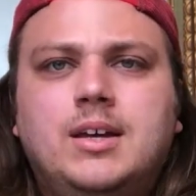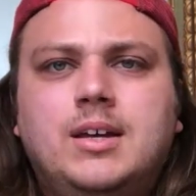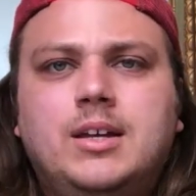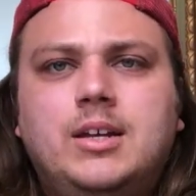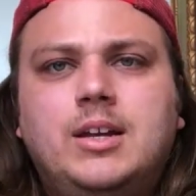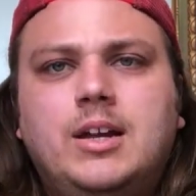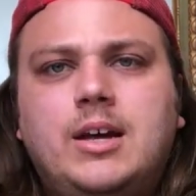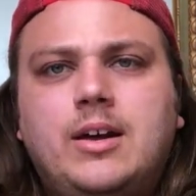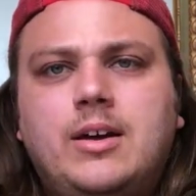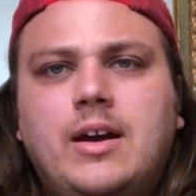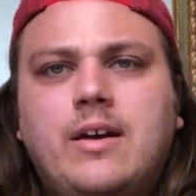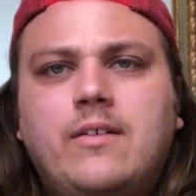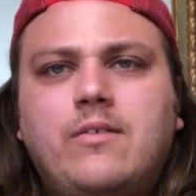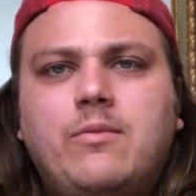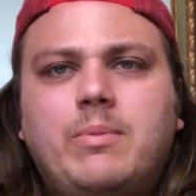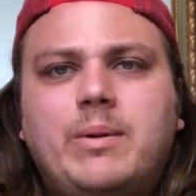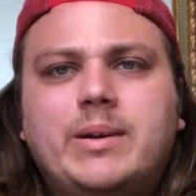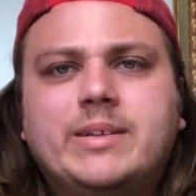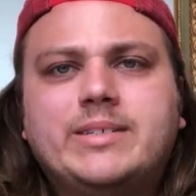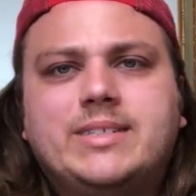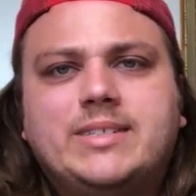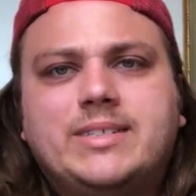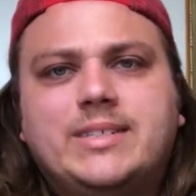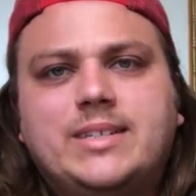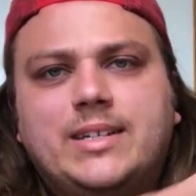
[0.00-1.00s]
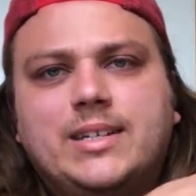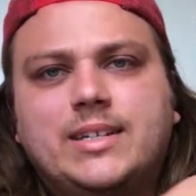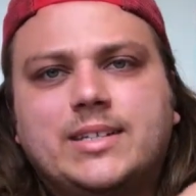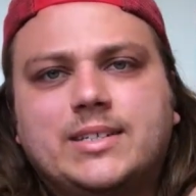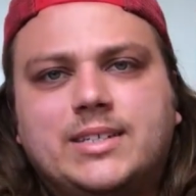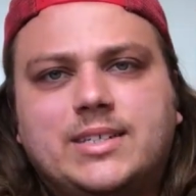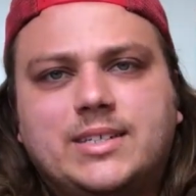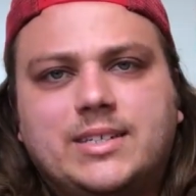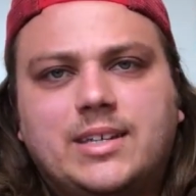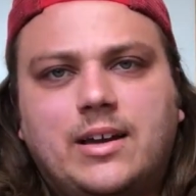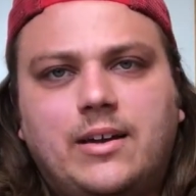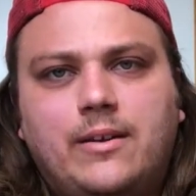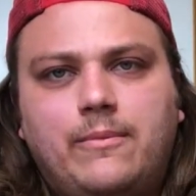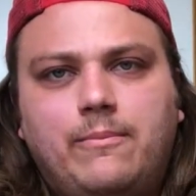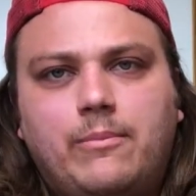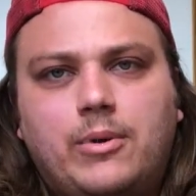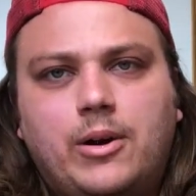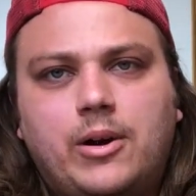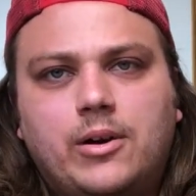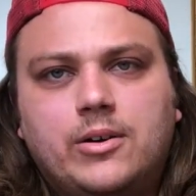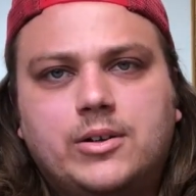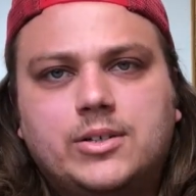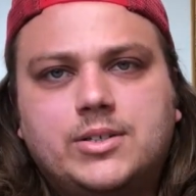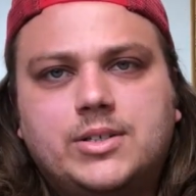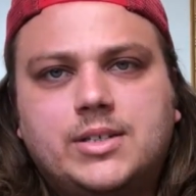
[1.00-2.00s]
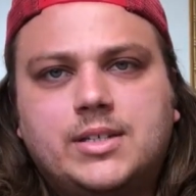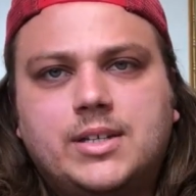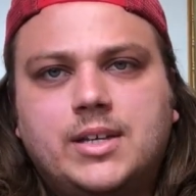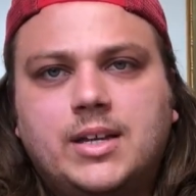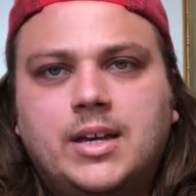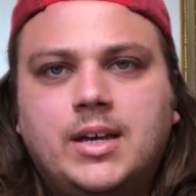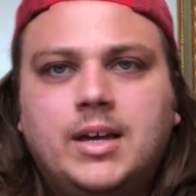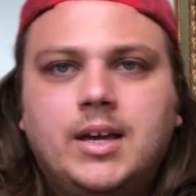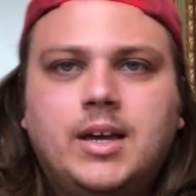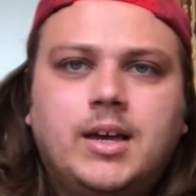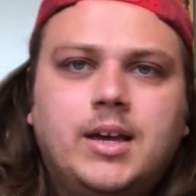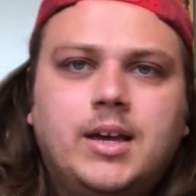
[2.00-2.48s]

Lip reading: You know, everybody's sick of sunburst.